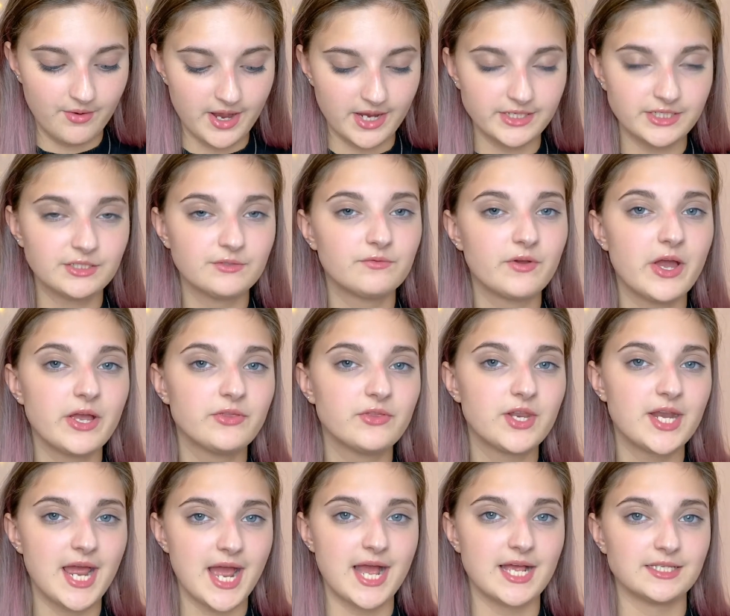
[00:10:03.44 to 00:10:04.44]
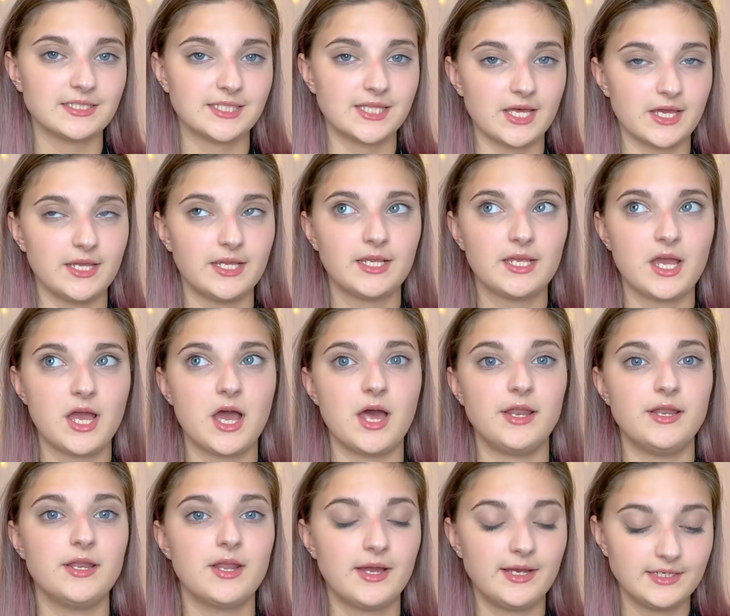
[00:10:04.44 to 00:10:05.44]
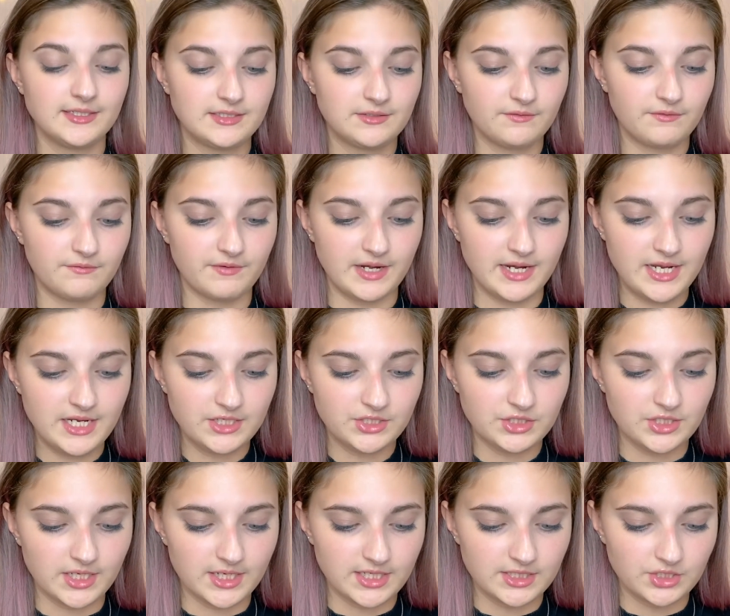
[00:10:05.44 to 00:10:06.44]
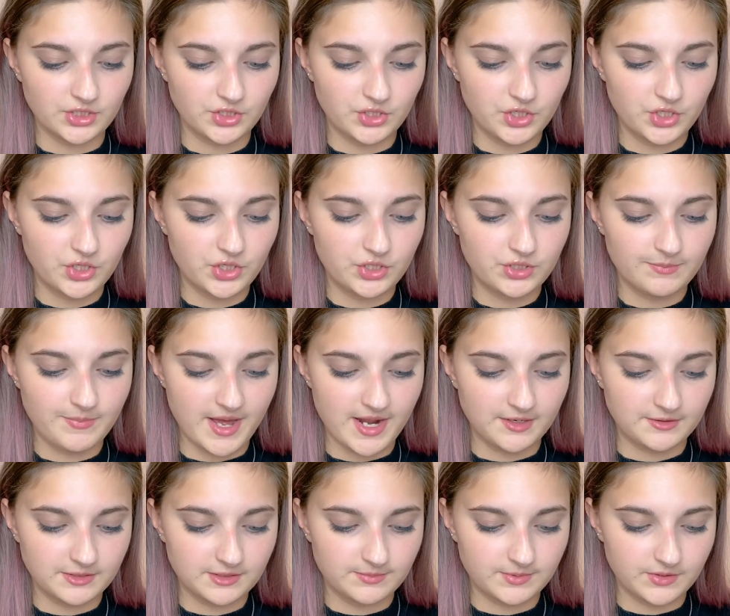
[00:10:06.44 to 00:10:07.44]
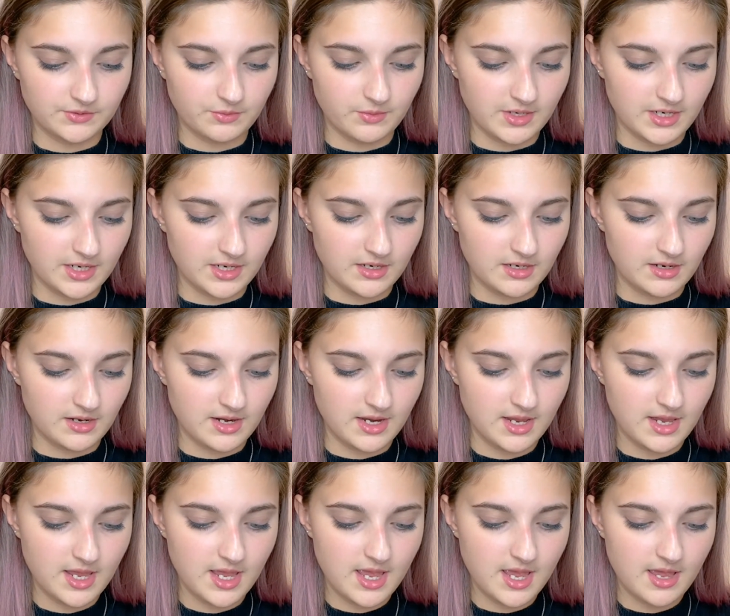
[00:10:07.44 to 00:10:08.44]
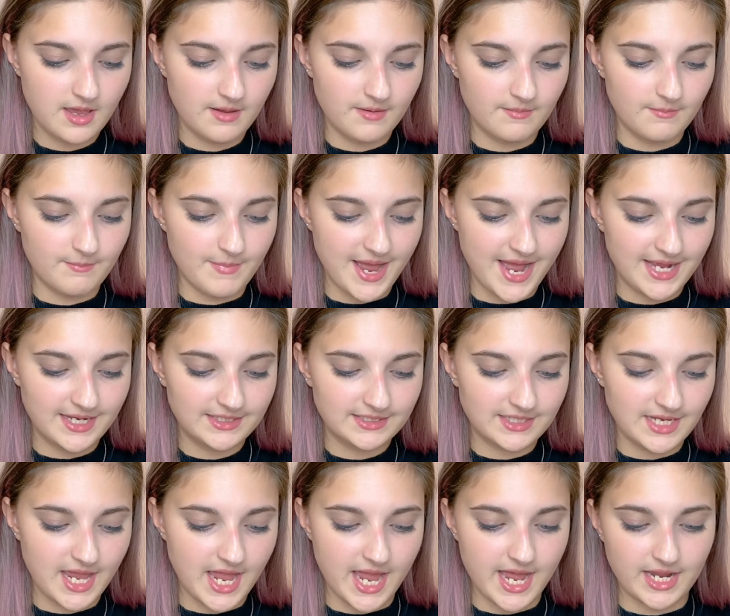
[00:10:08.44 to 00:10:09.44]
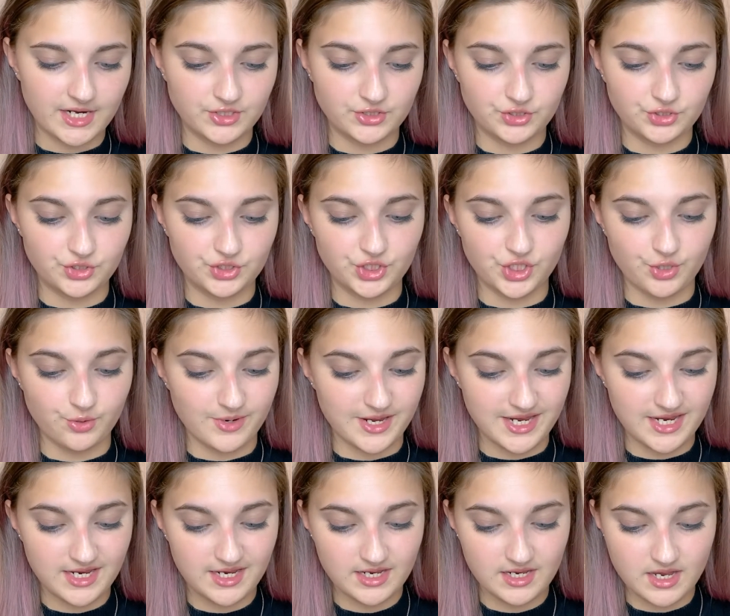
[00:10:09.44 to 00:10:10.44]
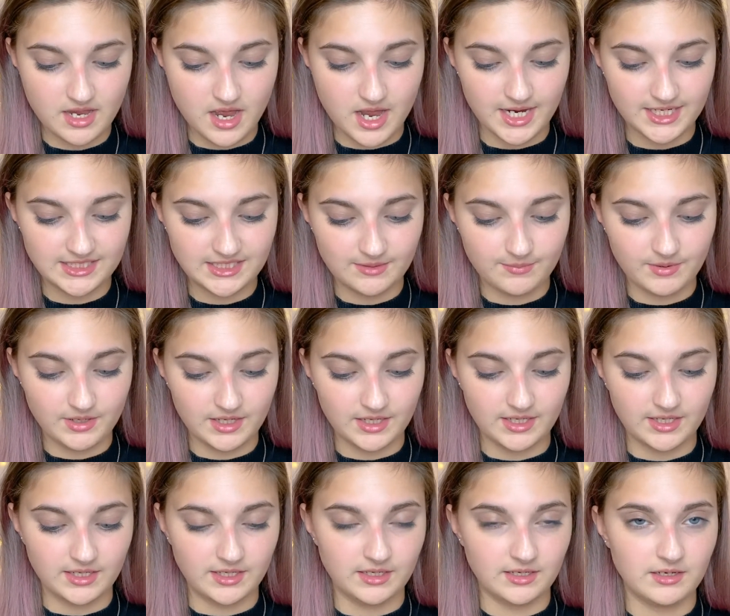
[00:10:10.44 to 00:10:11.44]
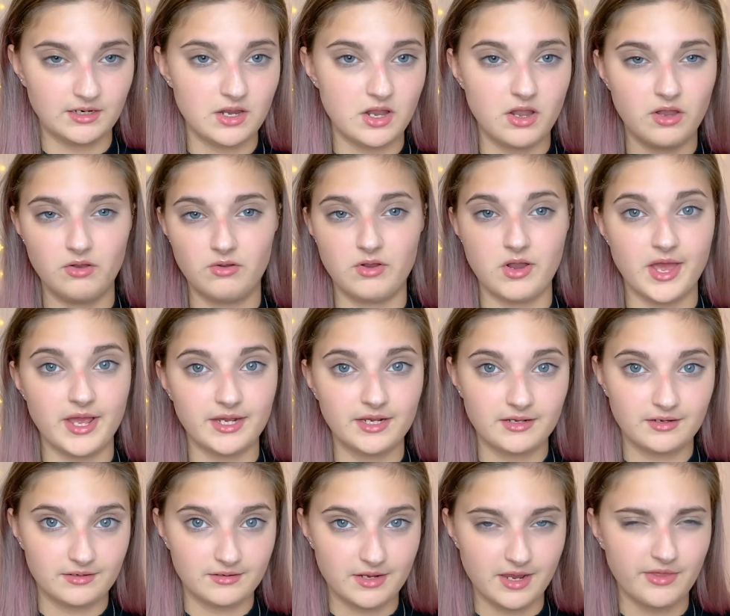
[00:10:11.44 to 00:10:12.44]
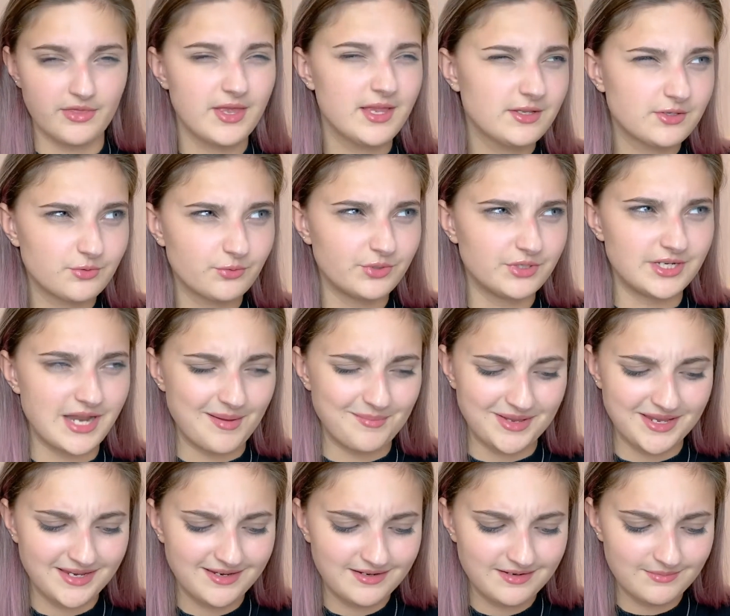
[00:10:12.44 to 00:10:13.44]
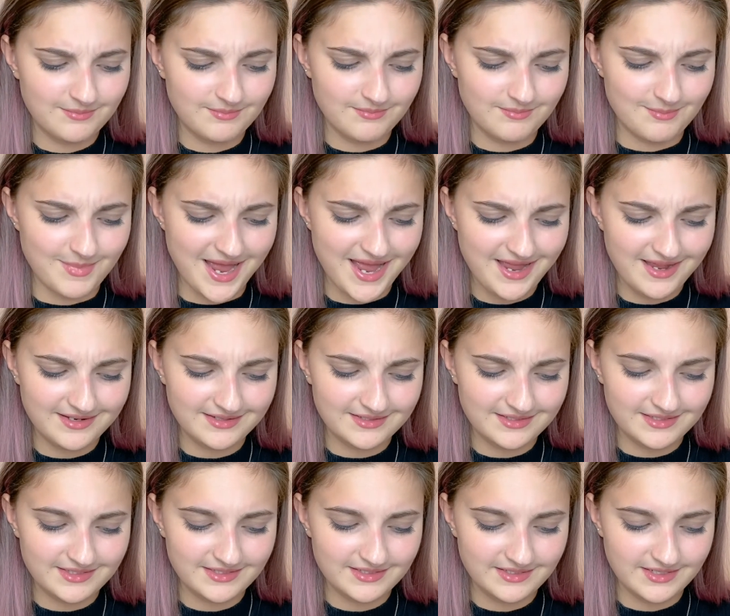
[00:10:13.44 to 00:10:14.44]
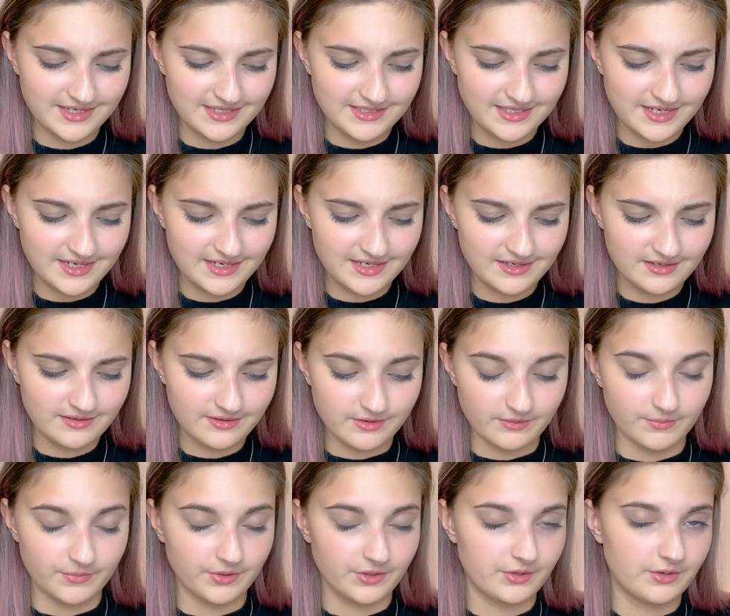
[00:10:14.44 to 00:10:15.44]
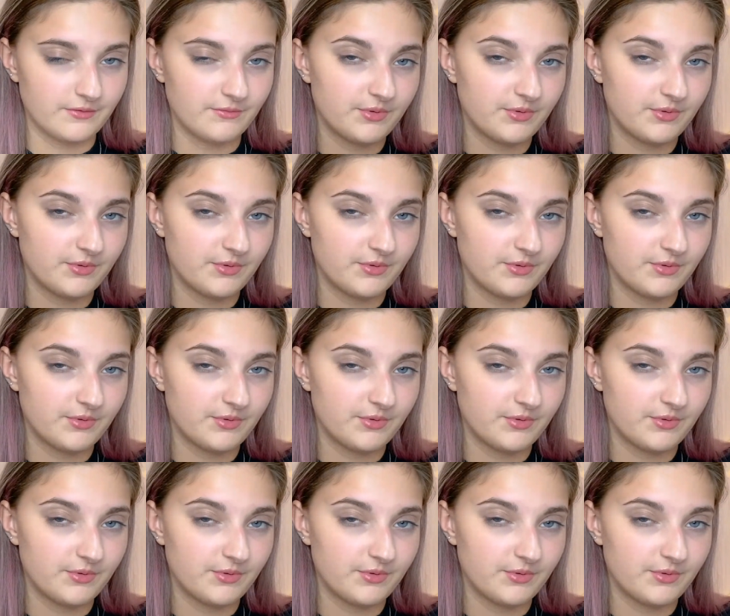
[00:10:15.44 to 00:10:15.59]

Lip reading: I just find that it has like a nice finish, like it's a good balance between matte and dewy. I typically like, I think it's called Demi Matte, is it? Oh my god, I've